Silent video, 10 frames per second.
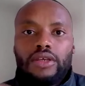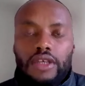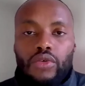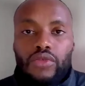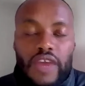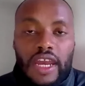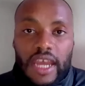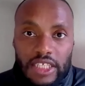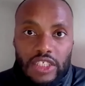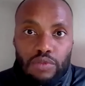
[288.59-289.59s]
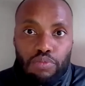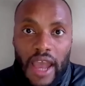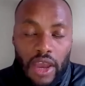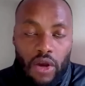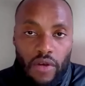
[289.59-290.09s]
it will then
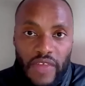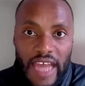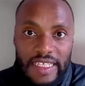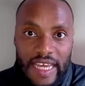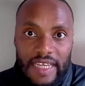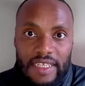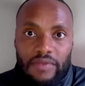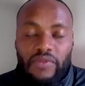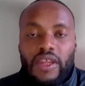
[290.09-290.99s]
expire on that date.